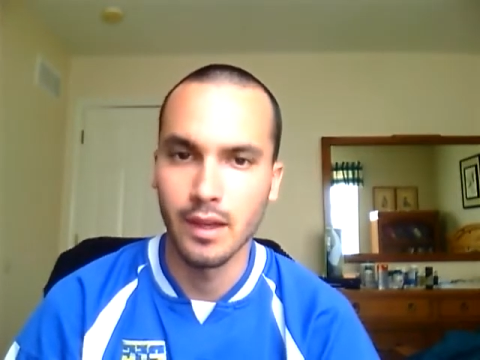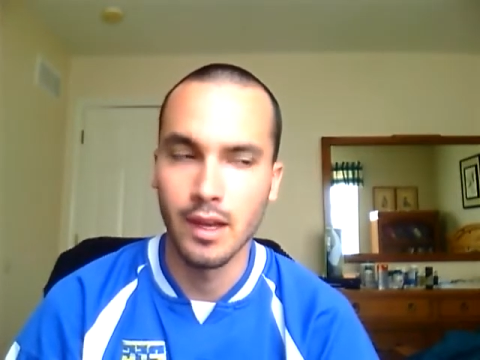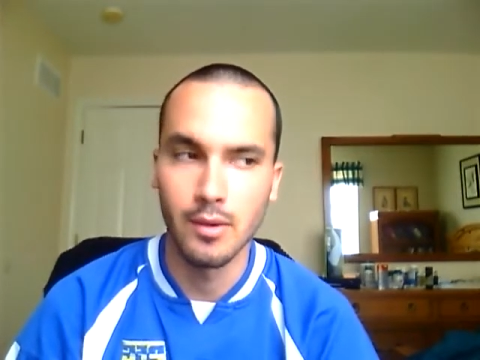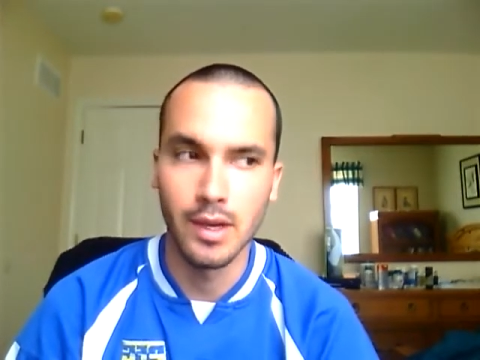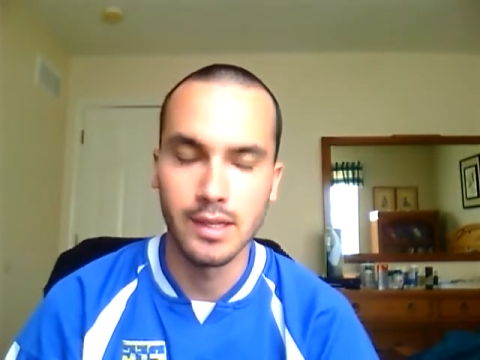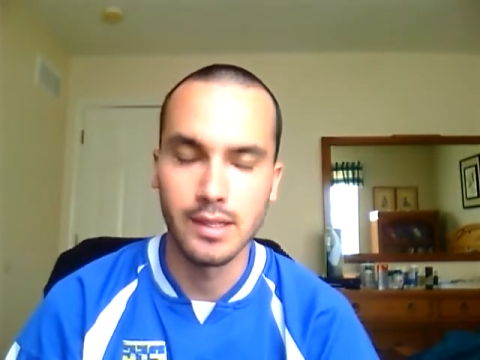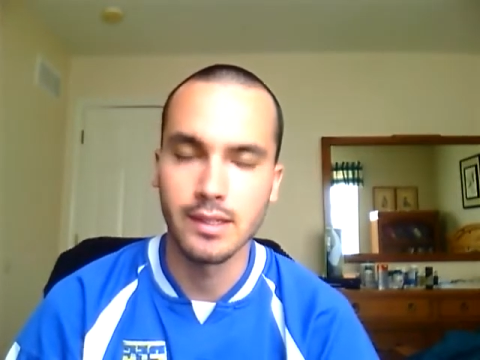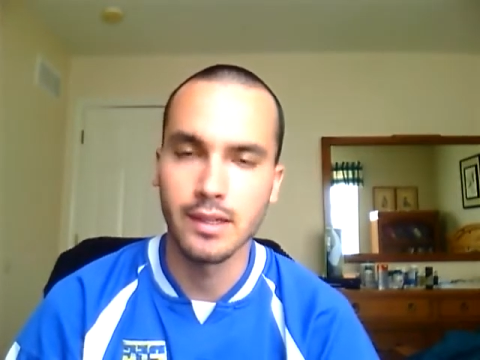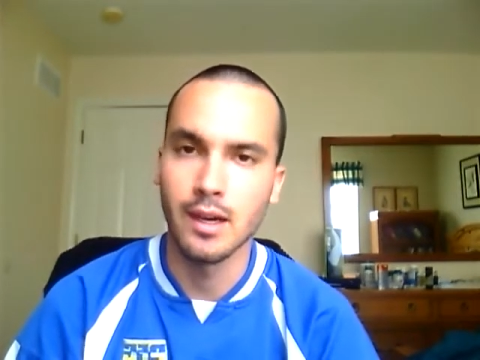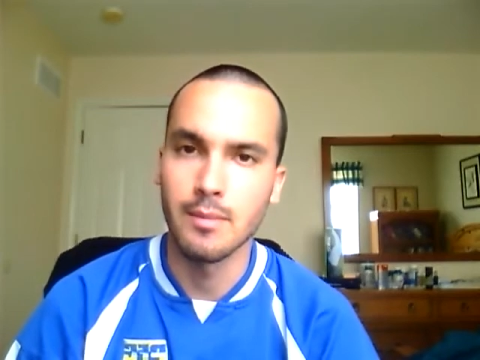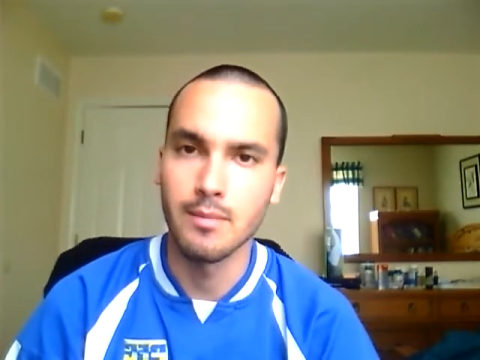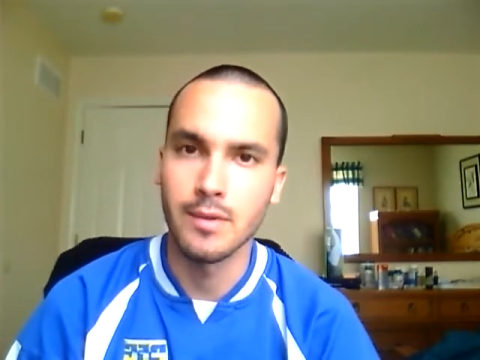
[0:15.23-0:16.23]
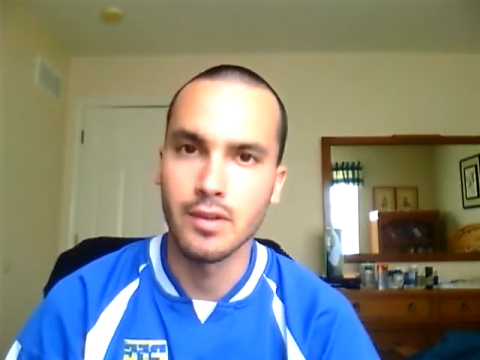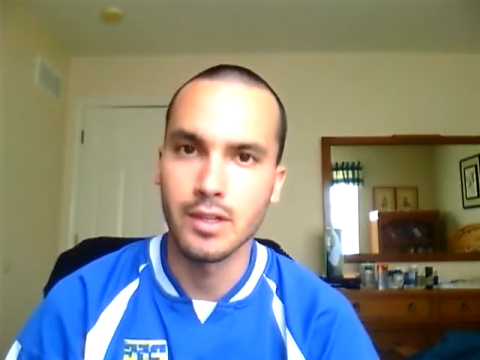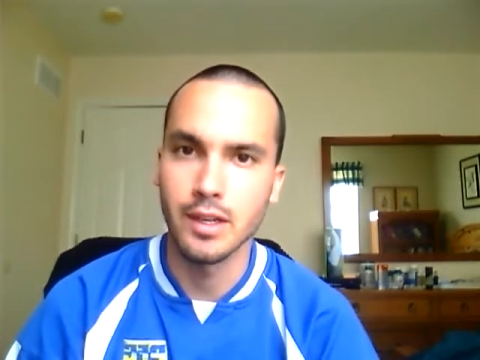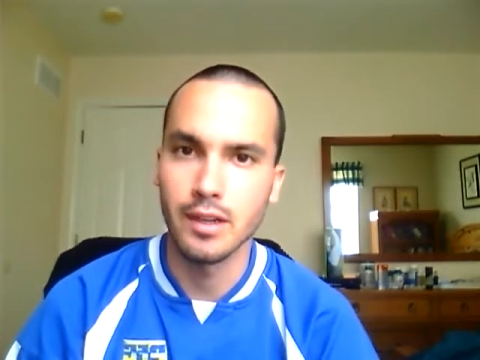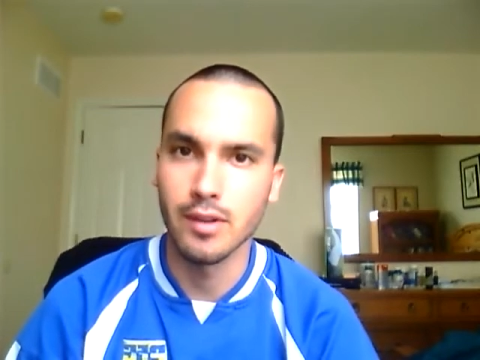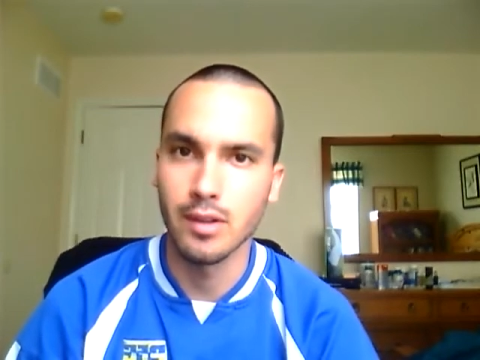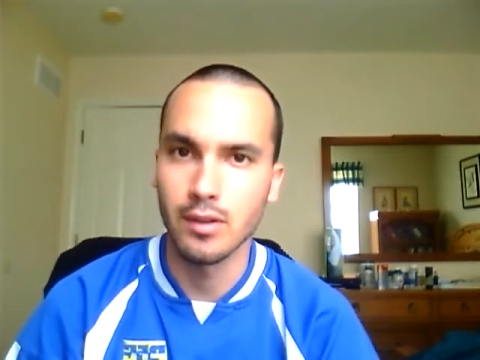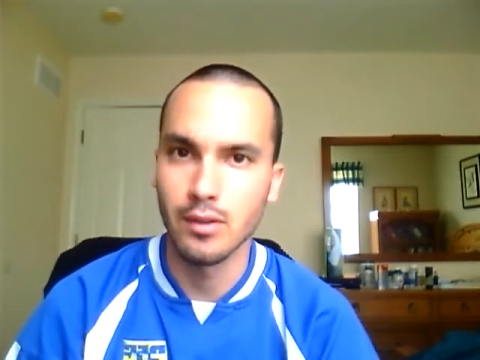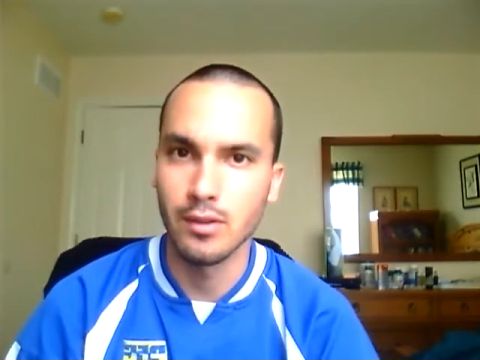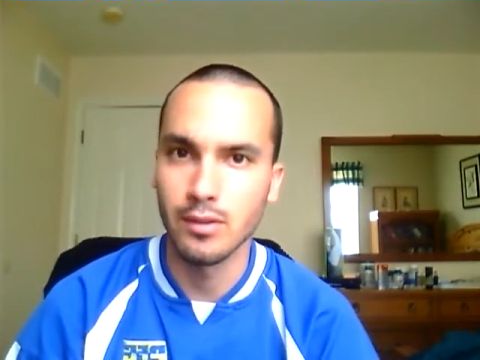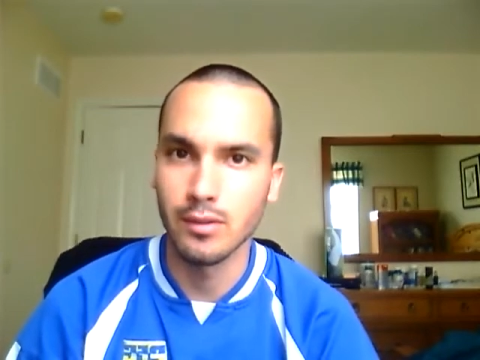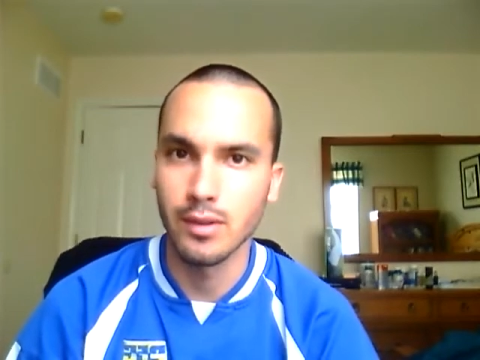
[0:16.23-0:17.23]
Anyways, I'm just going to give you a
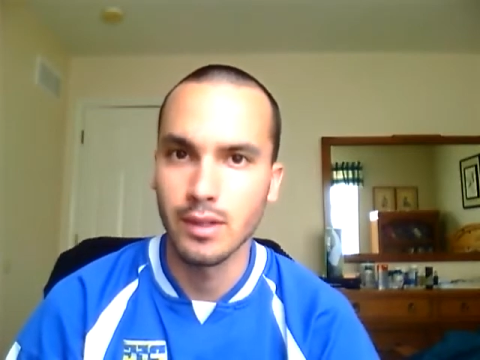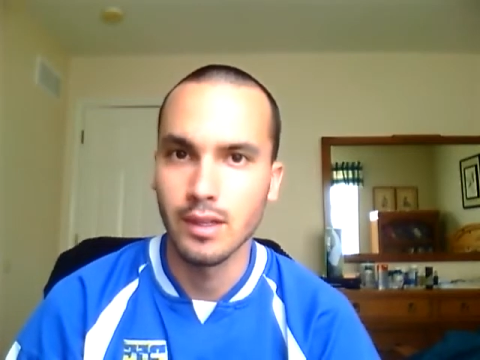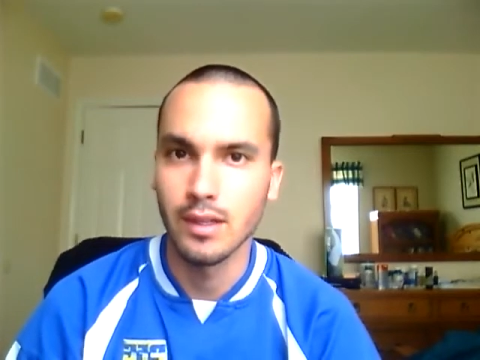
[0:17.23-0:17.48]
little